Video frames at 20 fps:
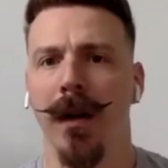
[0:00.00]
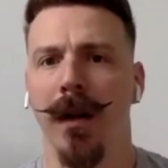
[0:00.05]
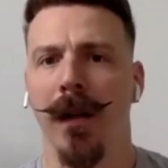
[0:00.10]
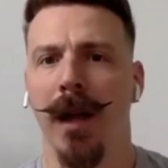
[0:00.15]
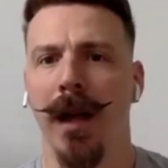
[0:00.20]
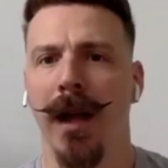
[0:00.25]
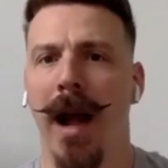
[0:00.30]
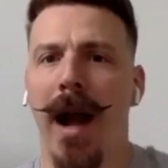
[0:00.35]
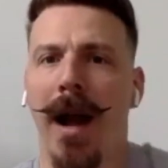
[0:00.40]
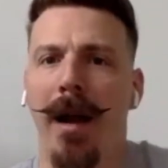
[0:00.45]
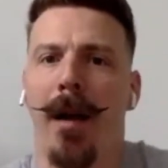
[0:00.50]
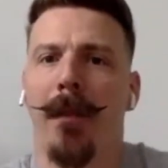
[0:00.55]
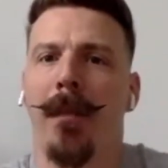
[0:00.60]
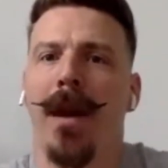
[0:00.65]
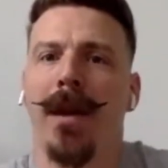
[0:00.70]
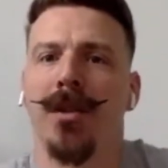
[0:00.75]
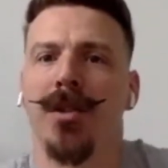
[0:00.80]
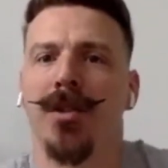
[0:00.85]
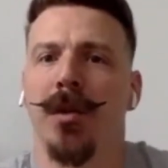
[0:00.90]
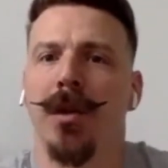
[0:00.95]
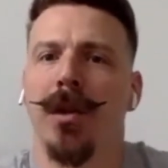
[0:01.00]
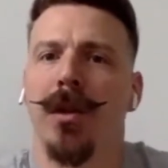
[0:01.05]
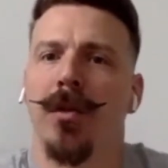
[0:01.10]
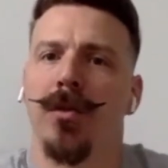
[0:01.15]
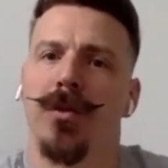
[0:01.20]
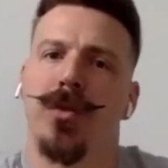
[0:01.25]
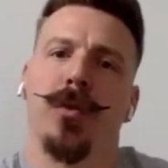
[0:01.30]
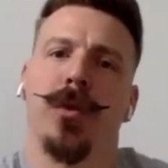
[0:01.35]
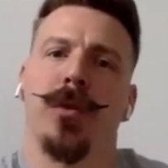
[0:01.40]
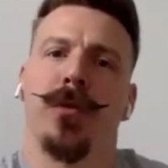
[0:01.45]
like I'm not a strength
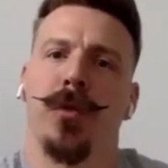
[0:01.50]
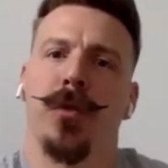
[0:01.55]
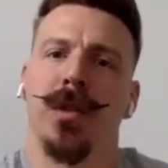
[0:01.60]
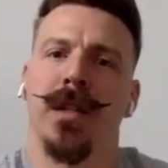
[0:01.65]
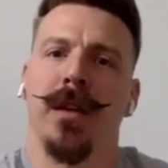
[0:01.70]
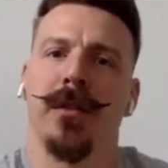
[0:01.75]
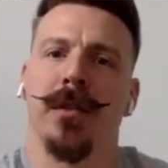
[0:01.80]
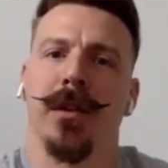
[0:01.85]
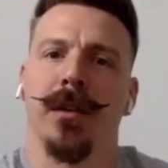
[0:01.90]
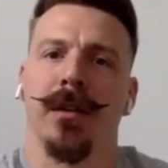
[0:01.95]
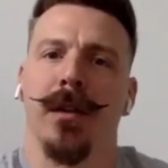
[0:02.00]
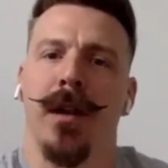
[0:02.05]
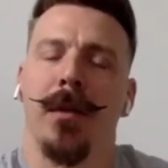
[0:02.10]
coach 24/7.